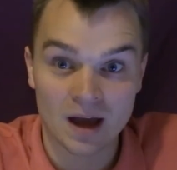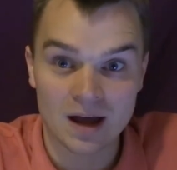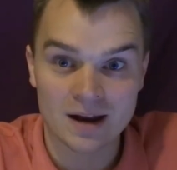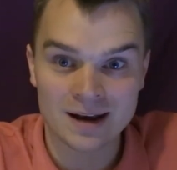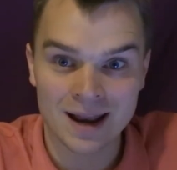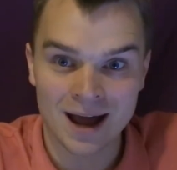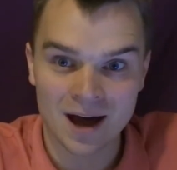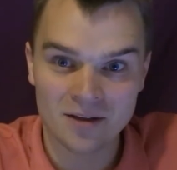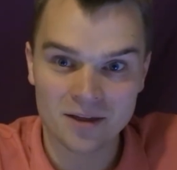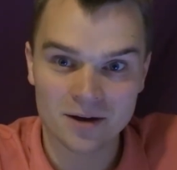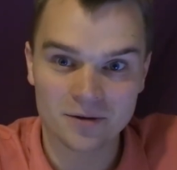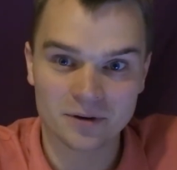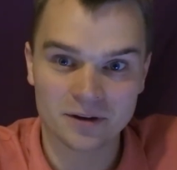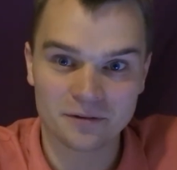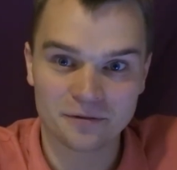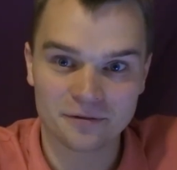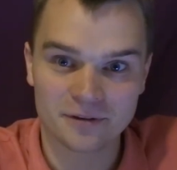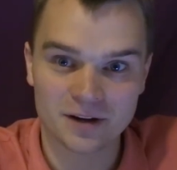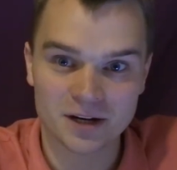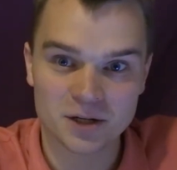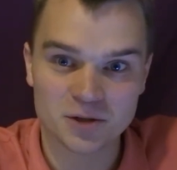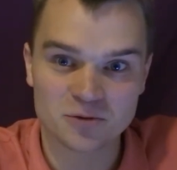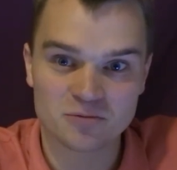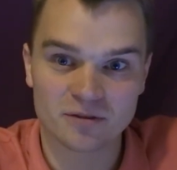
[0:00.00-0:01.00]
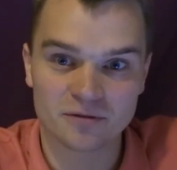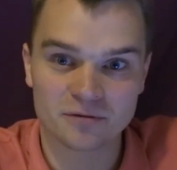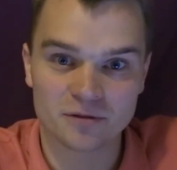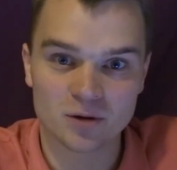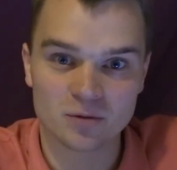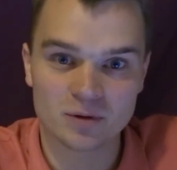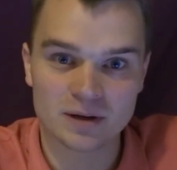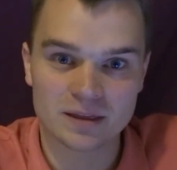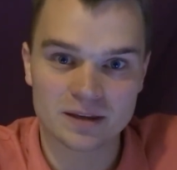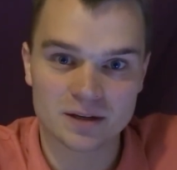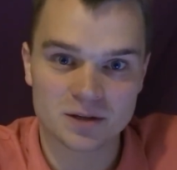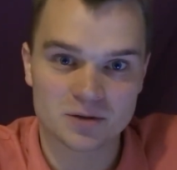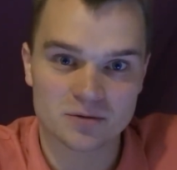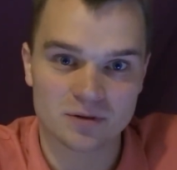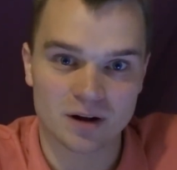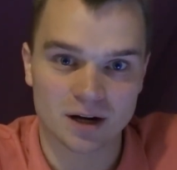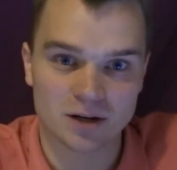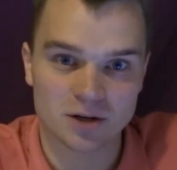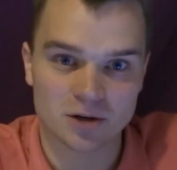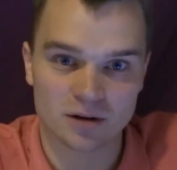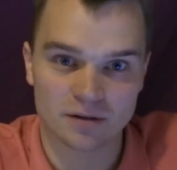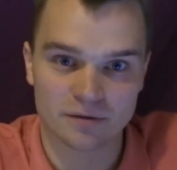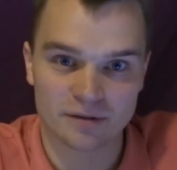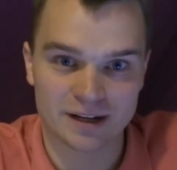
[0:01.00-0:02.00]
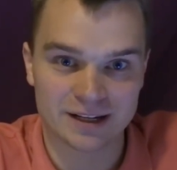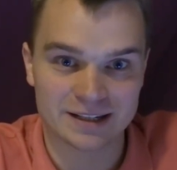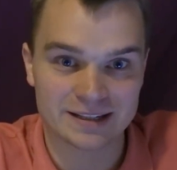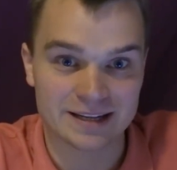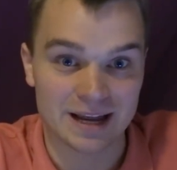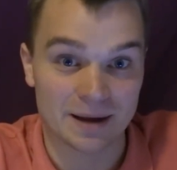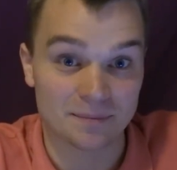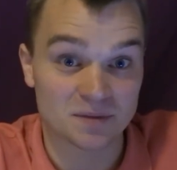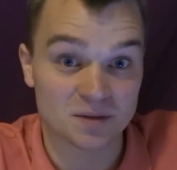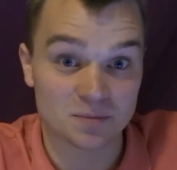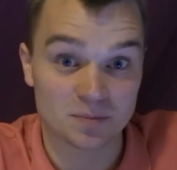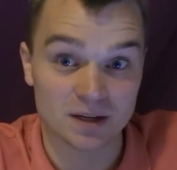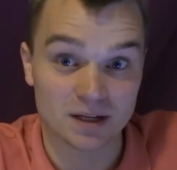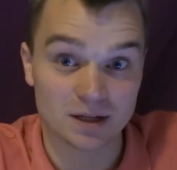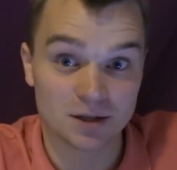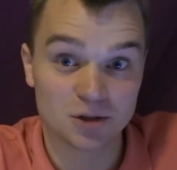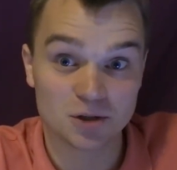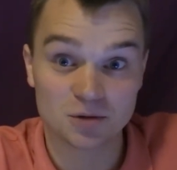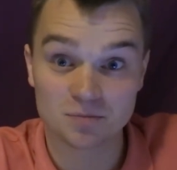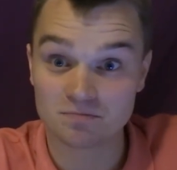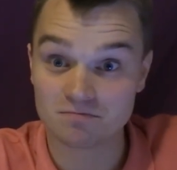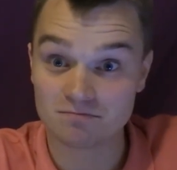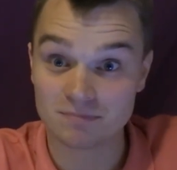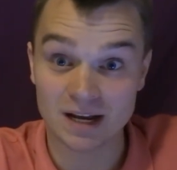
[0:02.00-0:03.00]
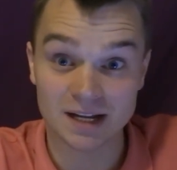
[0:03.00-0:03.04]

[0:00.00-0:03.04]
Now that we've finished reviewing the structure of an Extemp speech,